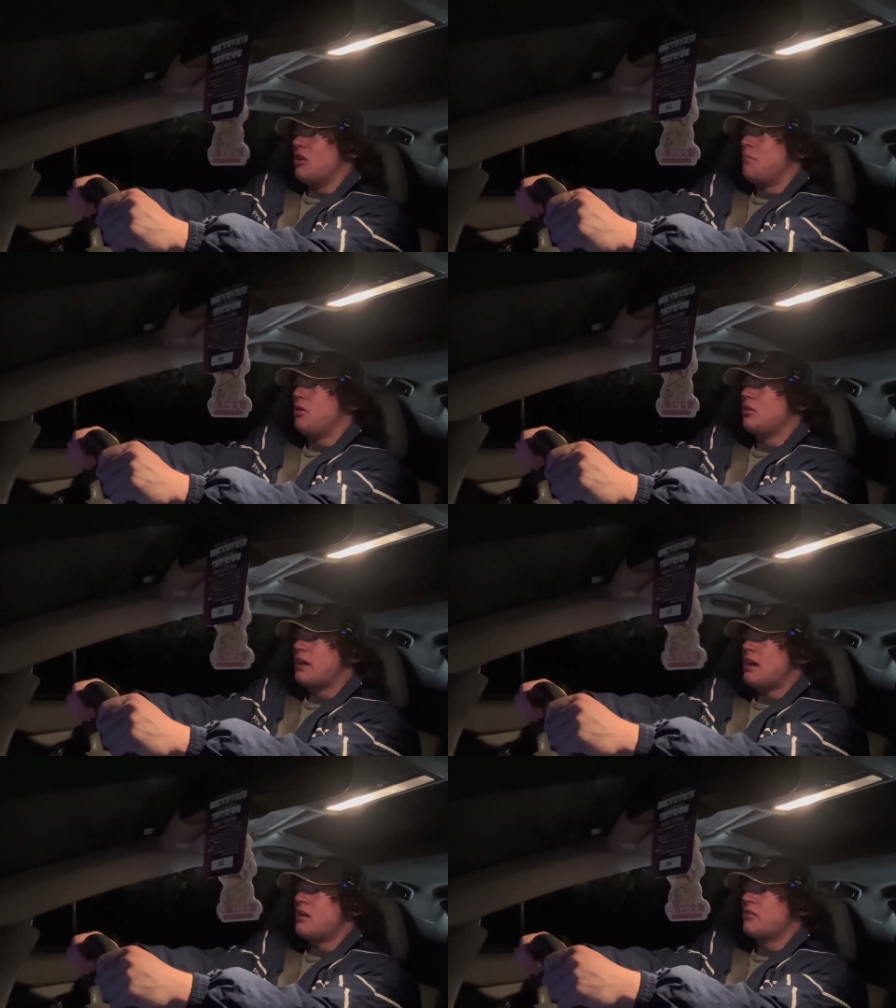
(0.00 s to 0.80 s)
know pull
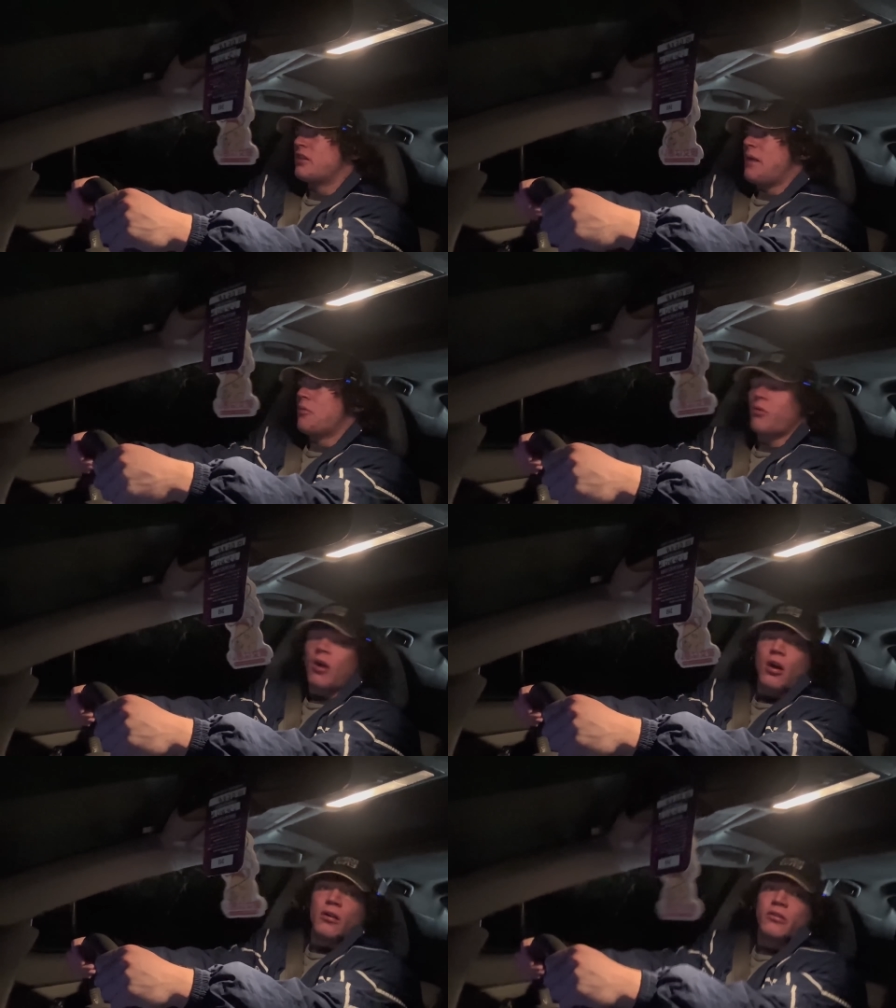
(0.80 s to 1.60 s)
downs, cable
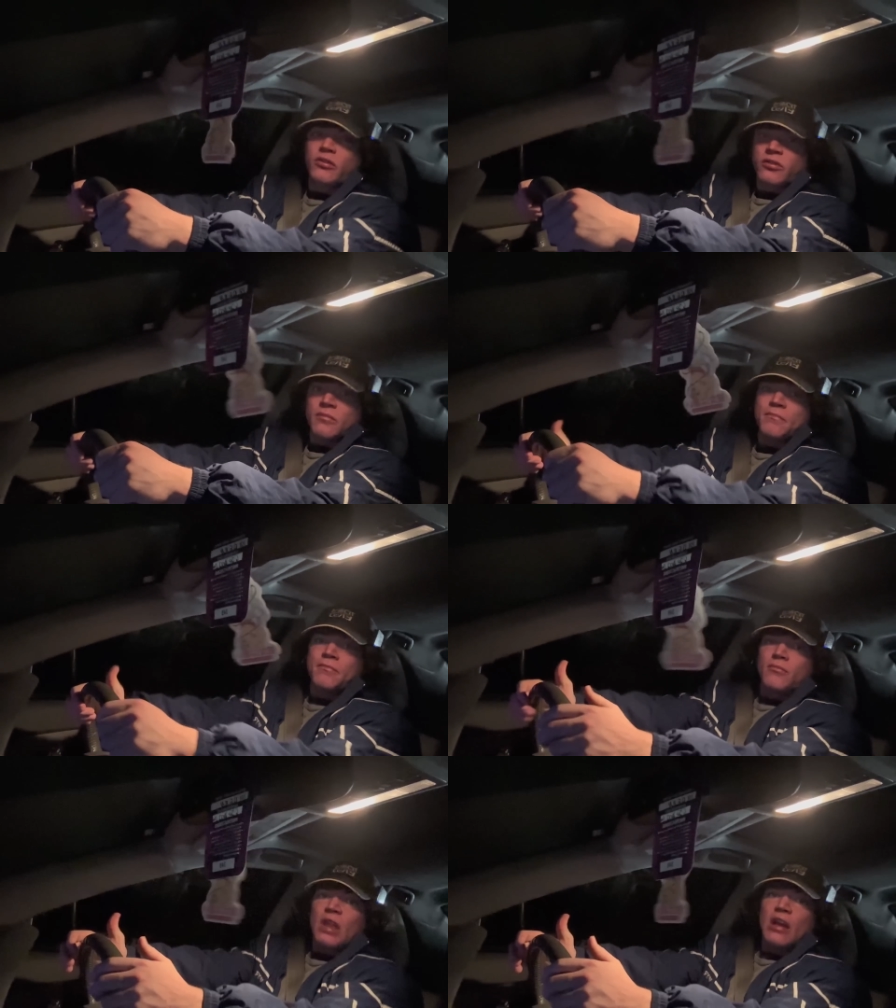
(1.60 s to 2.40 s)
rows,
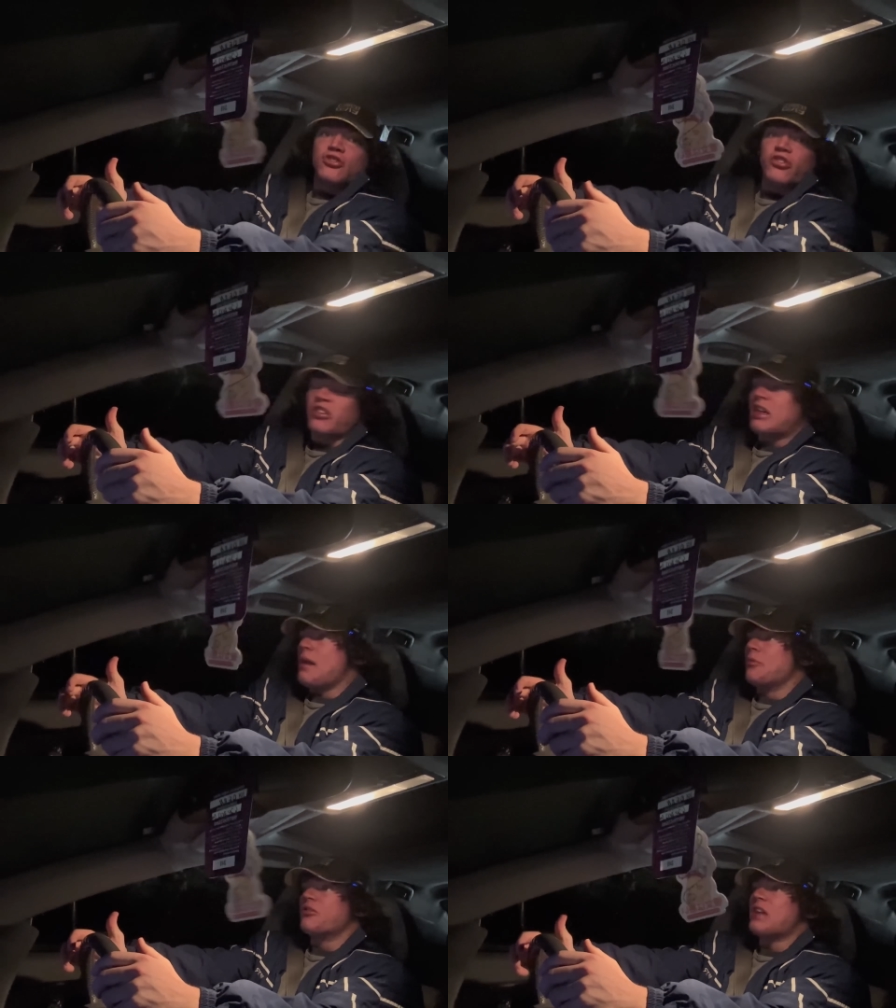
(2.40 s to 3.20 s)
just the
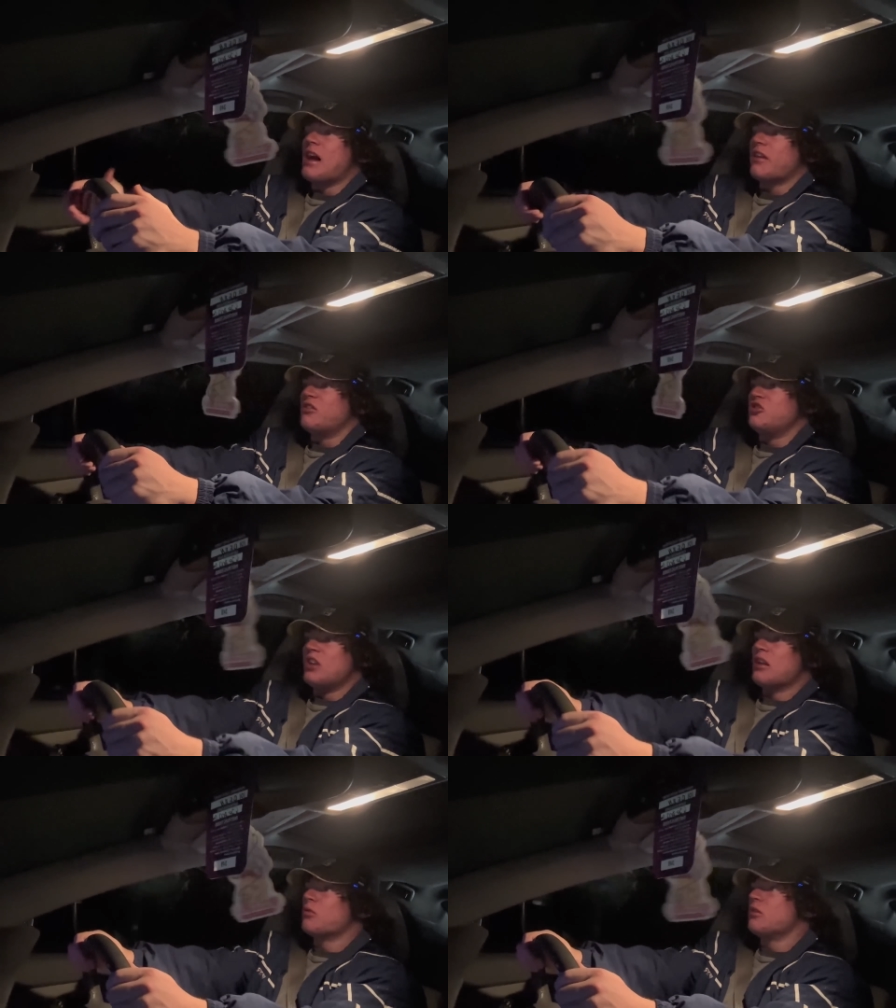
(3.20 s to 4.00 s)
cable stacks in
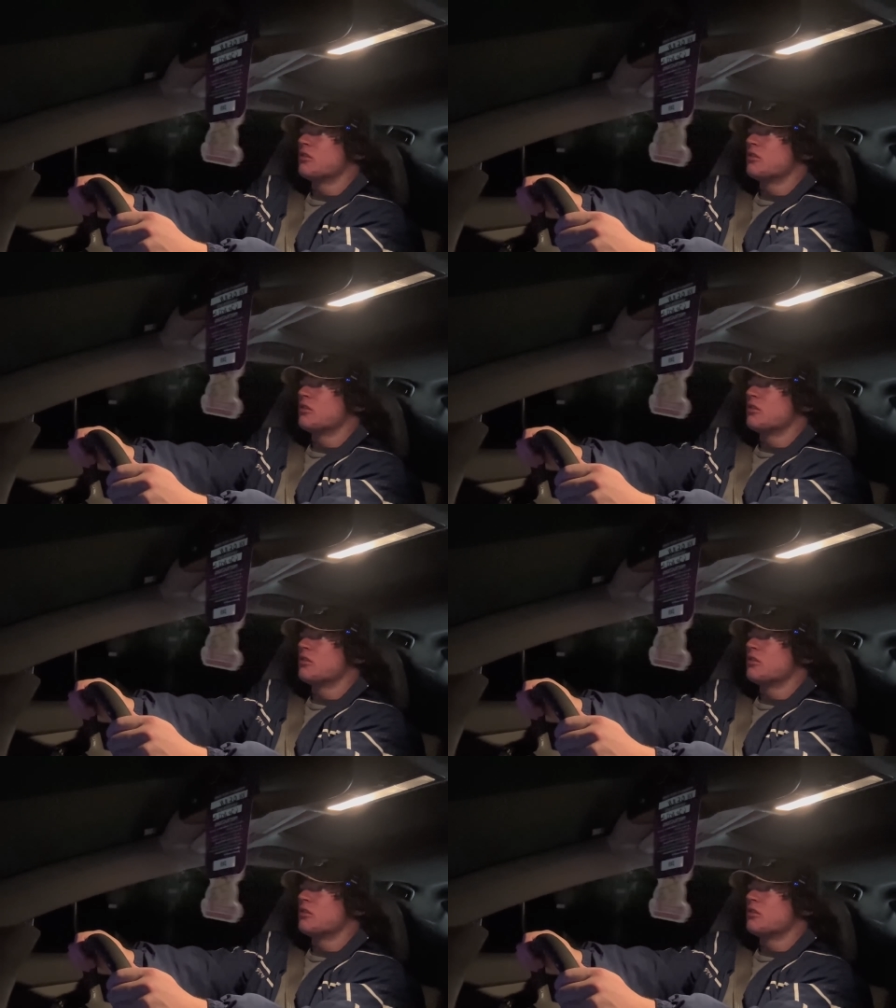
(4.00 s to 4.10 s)
general